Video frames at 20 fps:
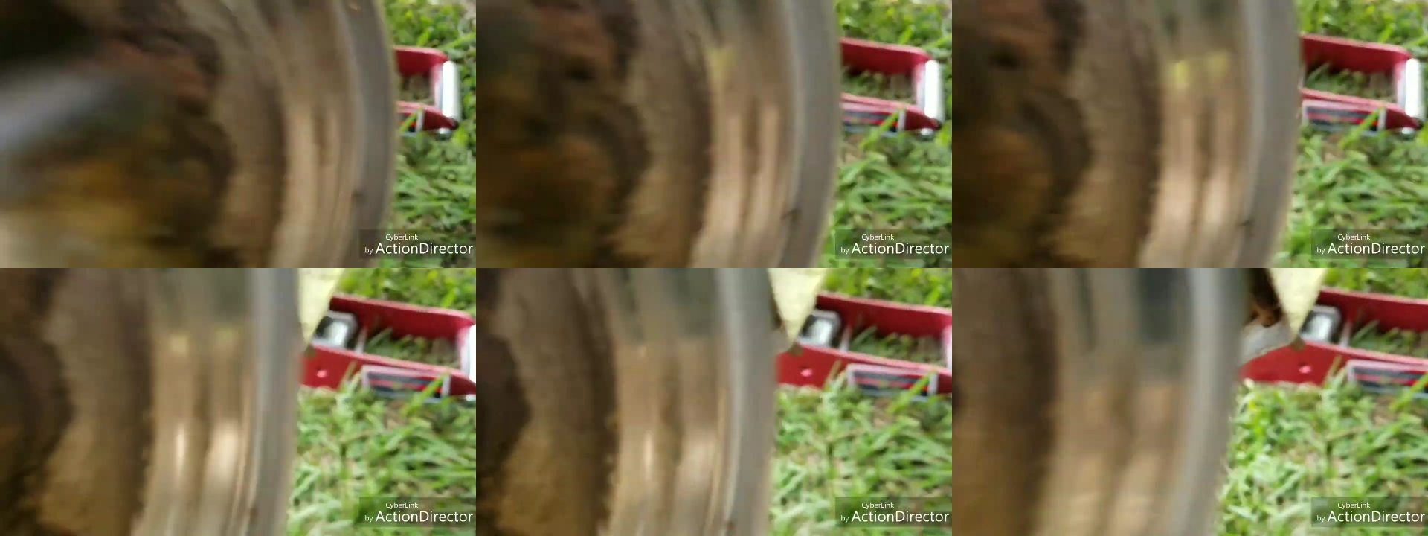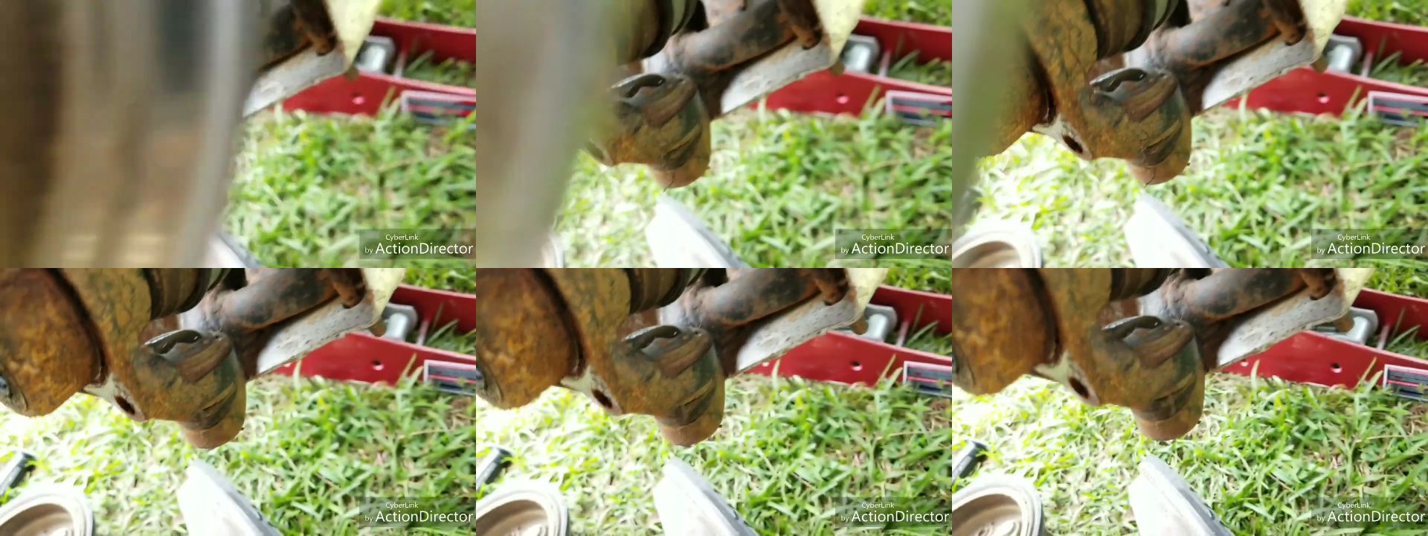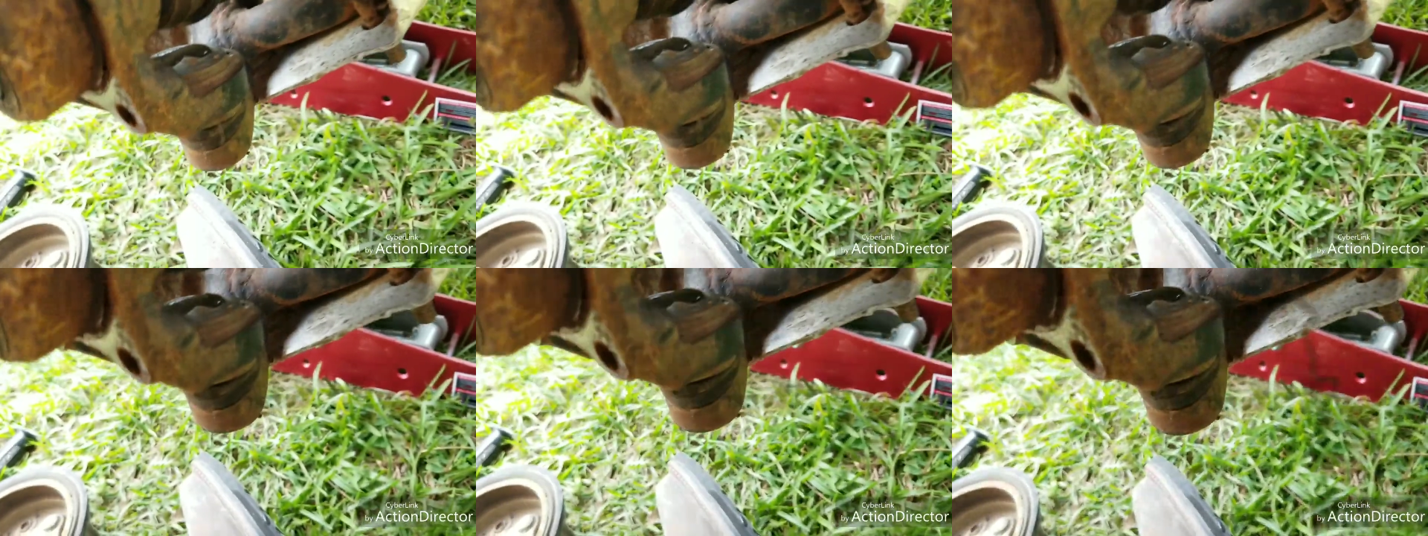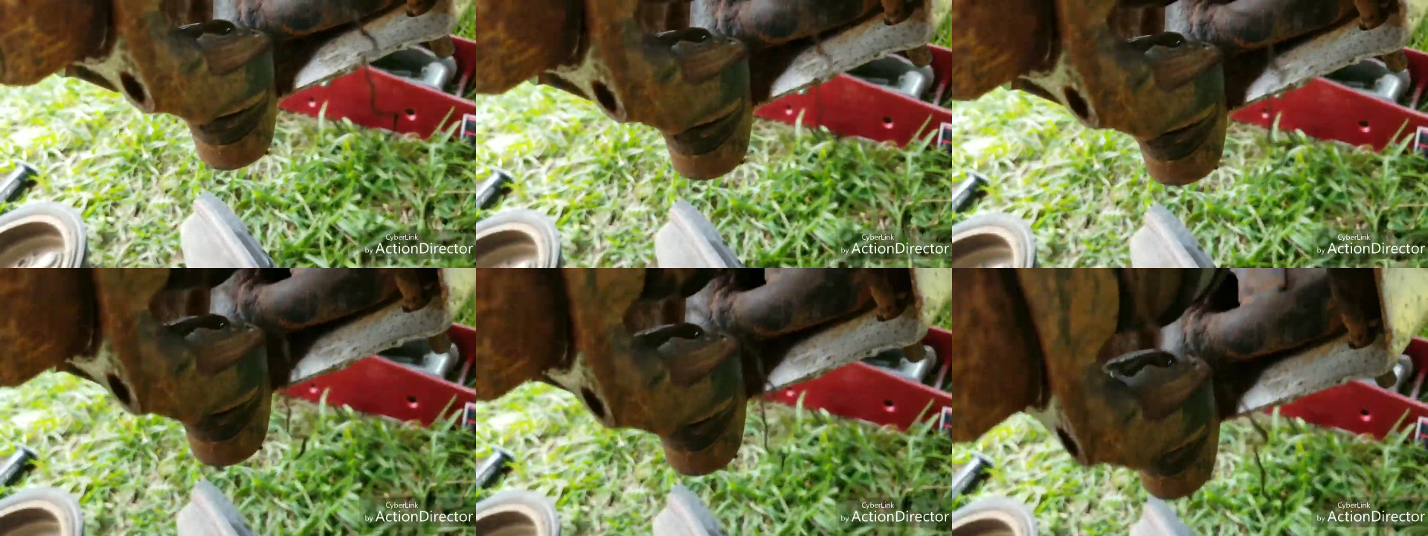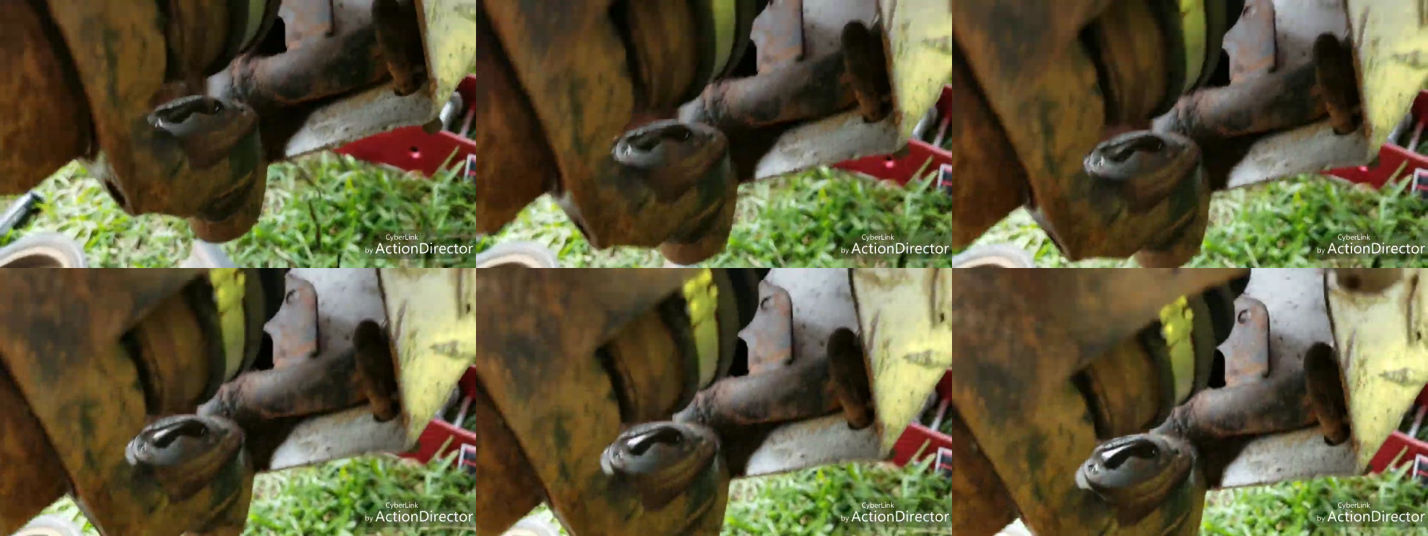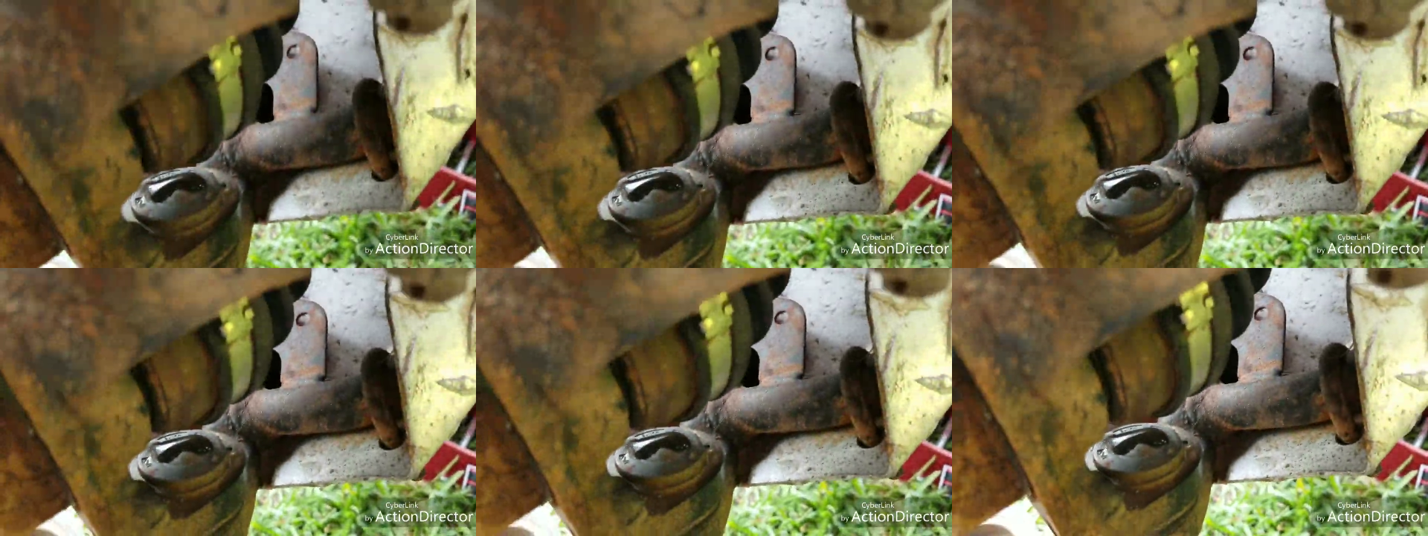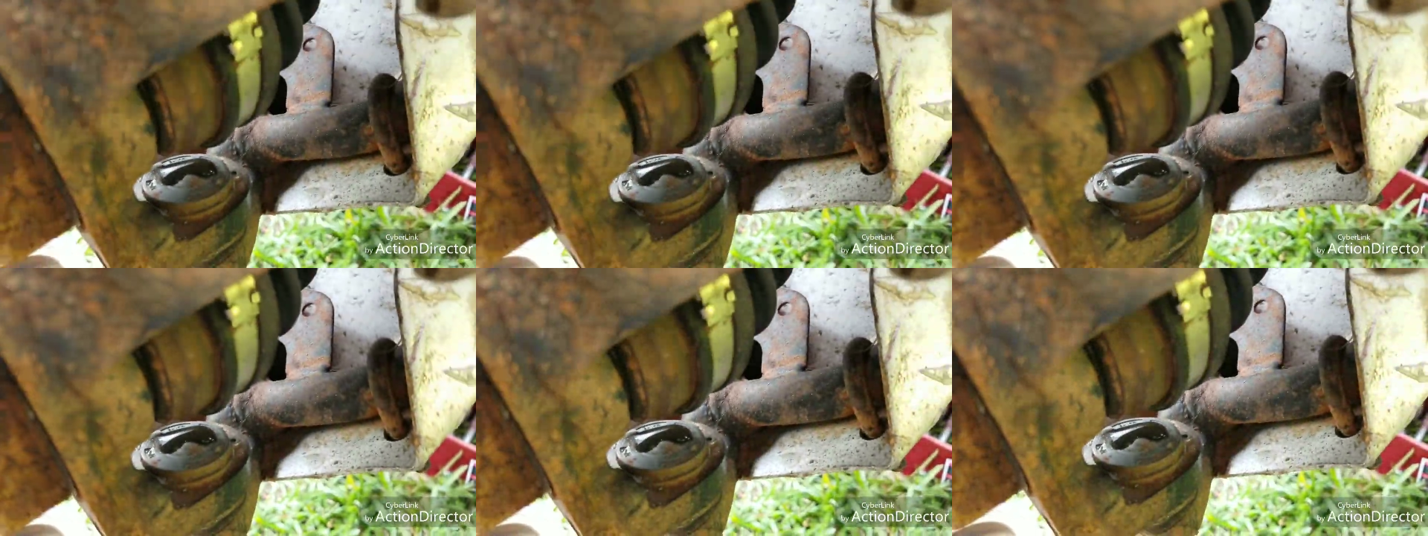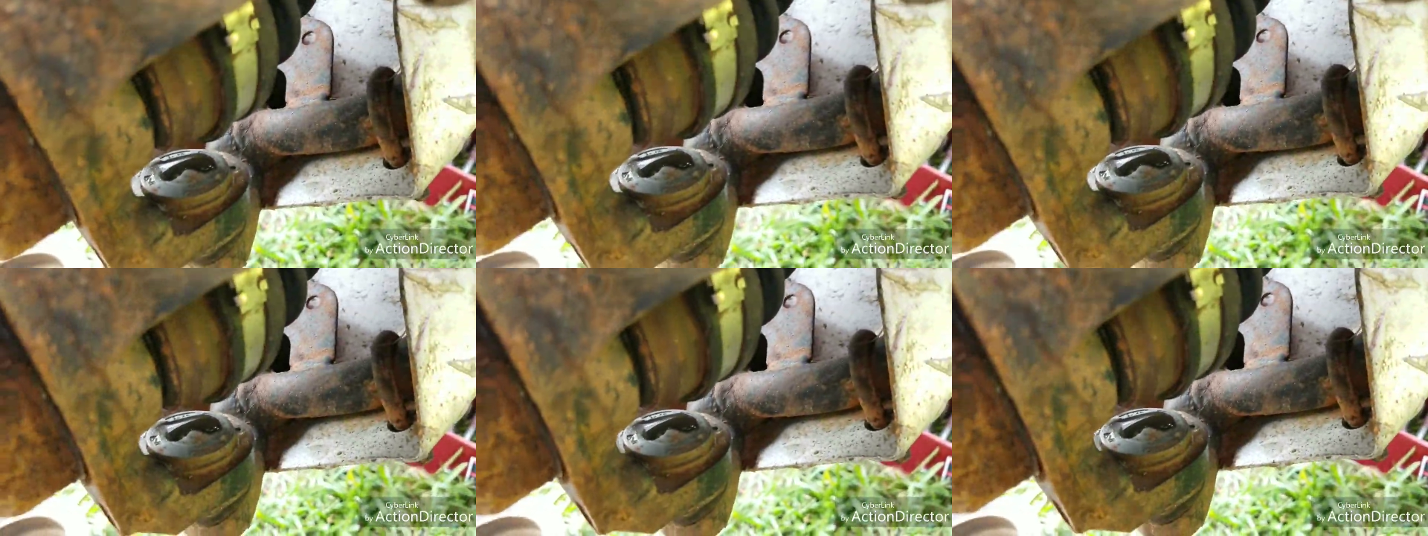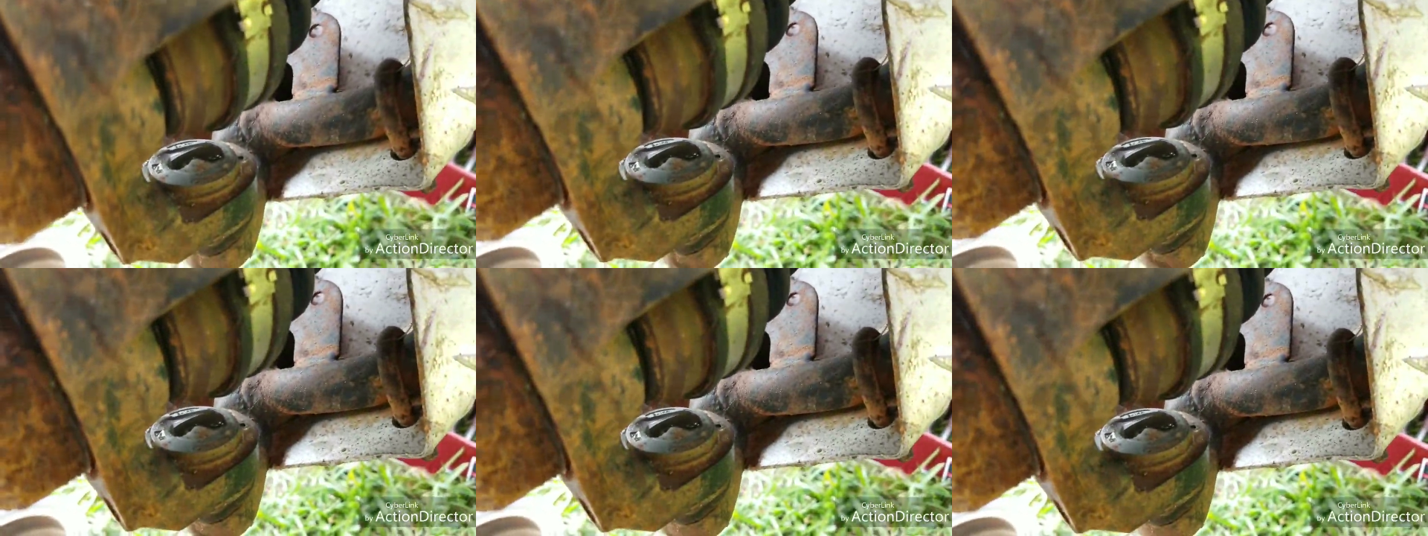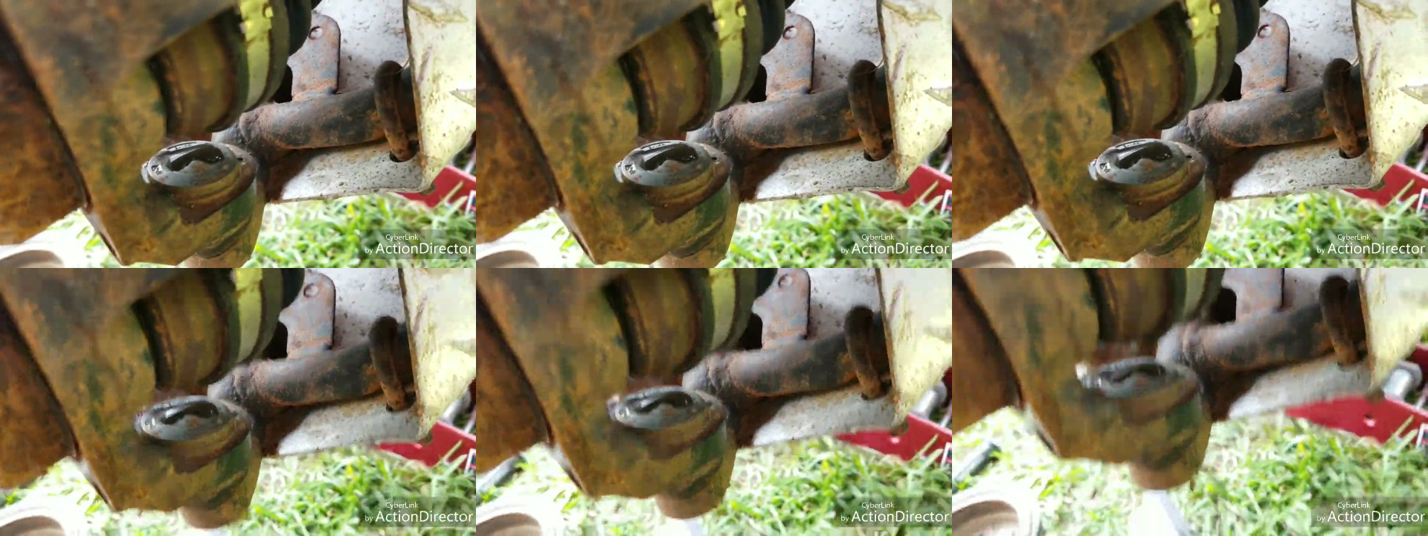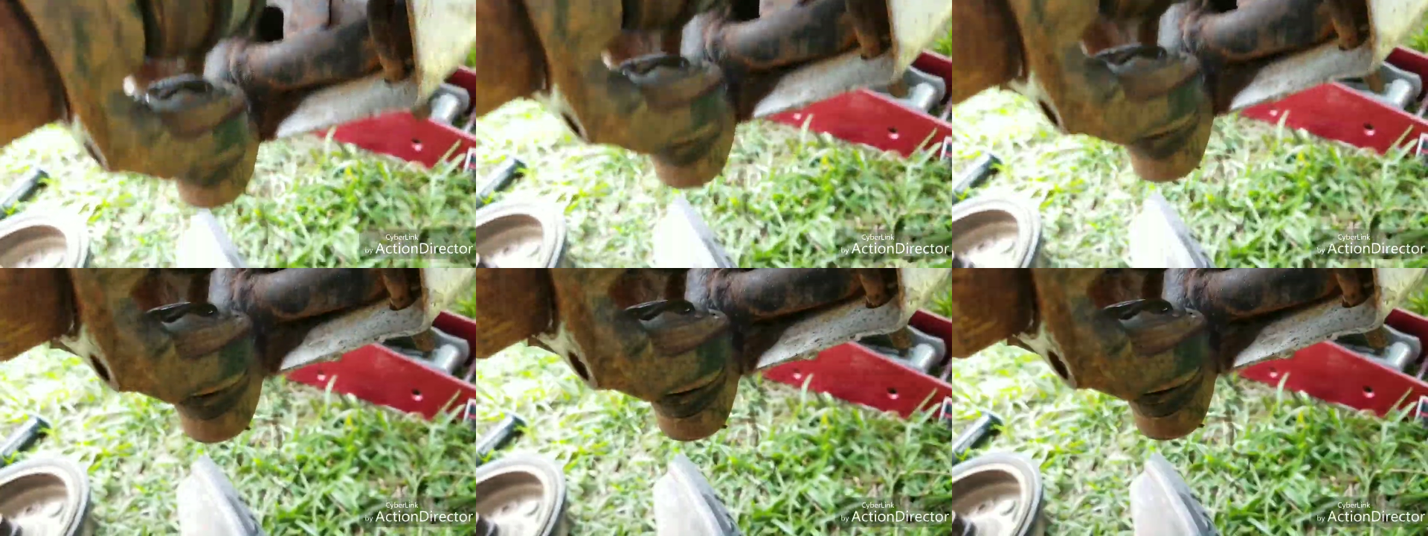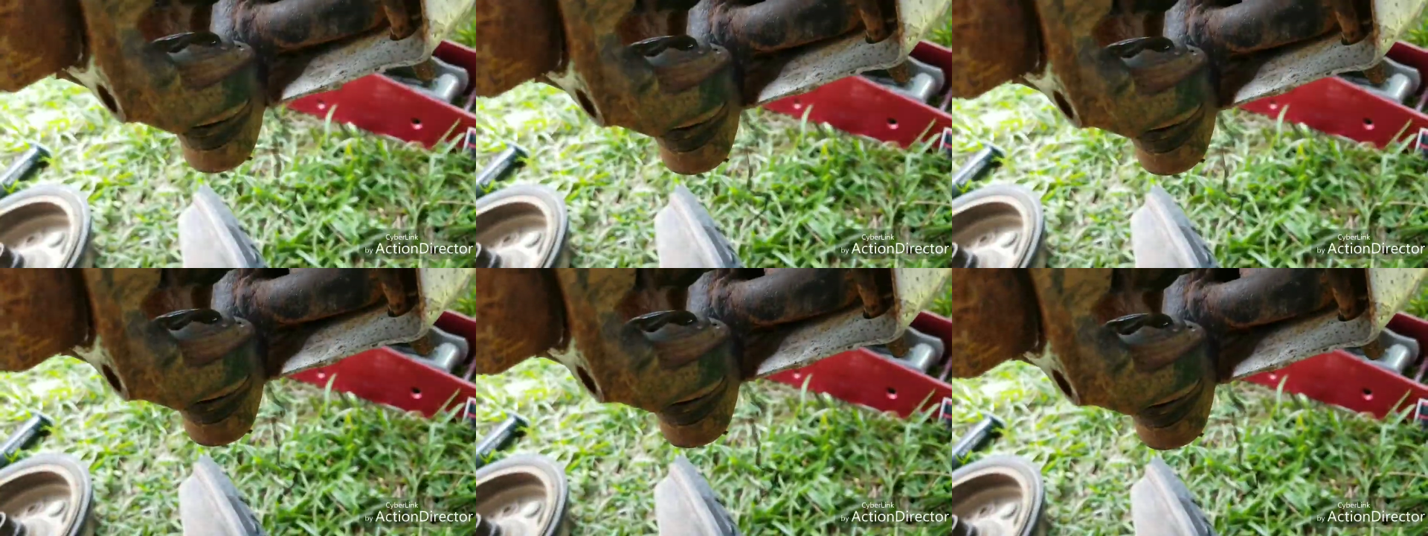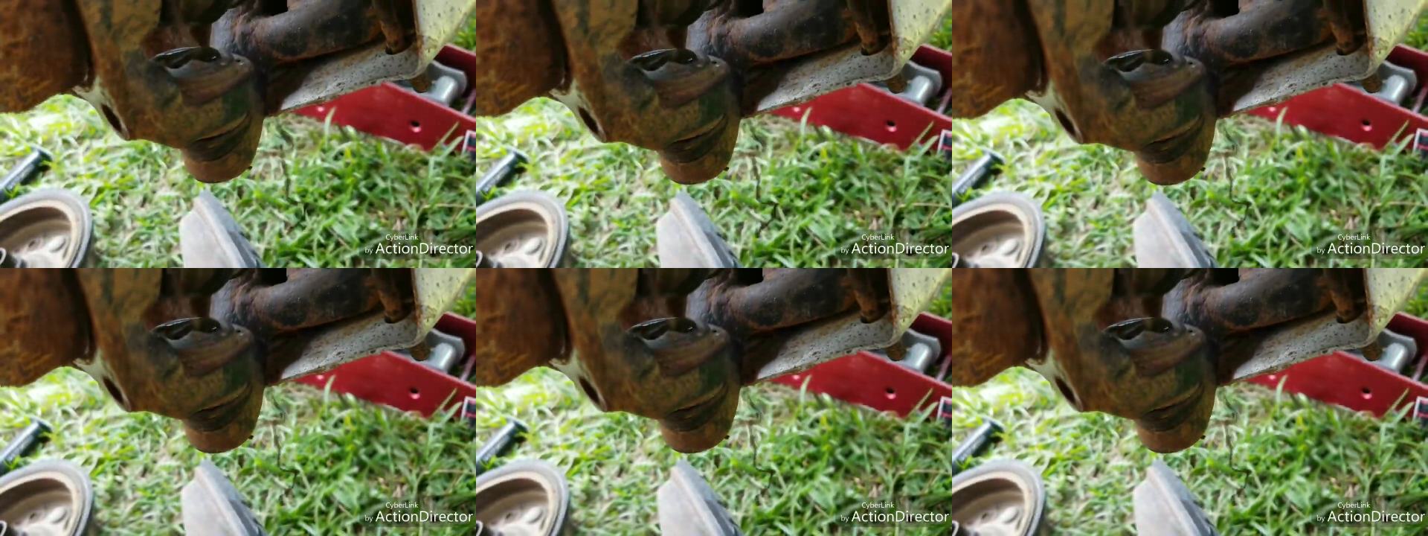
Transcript: Nobody's mouth can be seen.